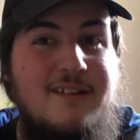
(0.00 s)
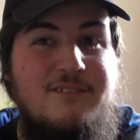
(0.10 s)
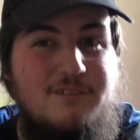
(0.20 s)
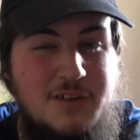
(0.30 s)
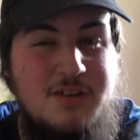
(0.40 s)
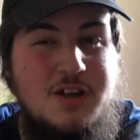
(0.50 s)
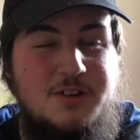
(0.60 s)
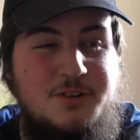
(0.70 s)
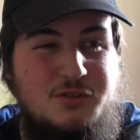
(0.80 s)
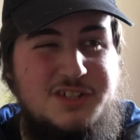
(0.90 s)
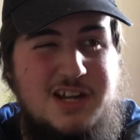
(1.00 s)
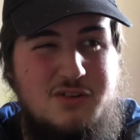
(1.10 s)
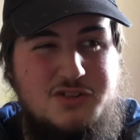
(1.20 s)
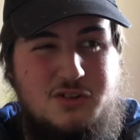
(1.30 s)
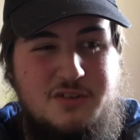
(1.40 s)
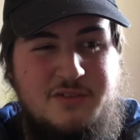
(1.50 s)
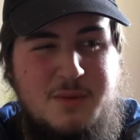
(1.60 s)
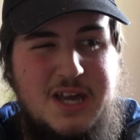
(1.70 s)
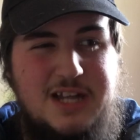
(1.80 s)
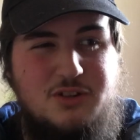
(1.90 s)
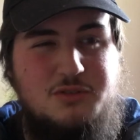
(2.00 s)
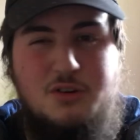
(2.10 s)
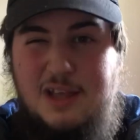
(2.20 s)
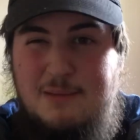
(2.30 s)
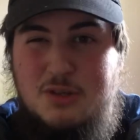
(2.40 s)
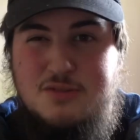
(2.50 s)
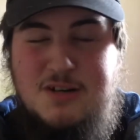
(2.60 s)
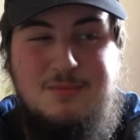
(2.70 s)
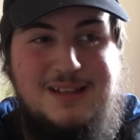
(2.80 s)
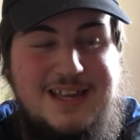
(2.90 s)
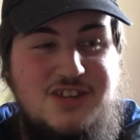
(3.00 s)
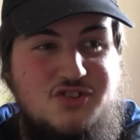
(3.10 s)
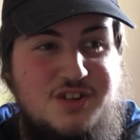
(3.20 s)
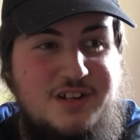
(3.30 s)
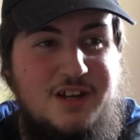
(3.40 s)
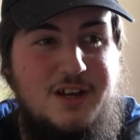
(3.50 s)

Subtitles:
very unknown territory for me. I don't know that much about Malaysia.